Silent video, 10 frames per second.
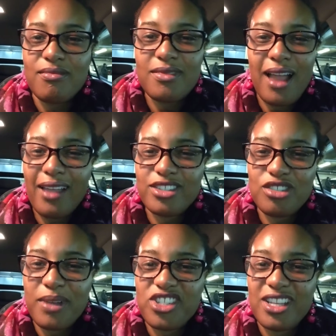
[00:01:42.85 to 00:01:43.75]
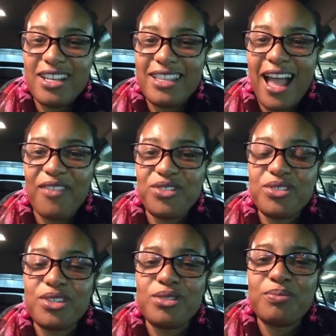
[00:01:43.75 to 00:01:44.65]
not too much to eat in the
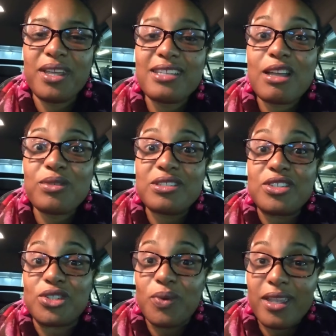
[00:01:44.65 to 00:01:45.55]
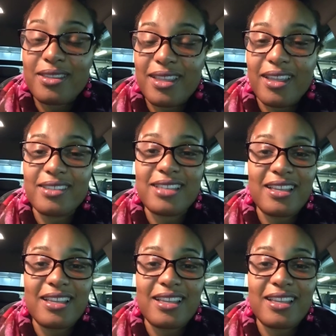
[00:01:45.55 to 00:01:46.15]
afternoon because I was doing things.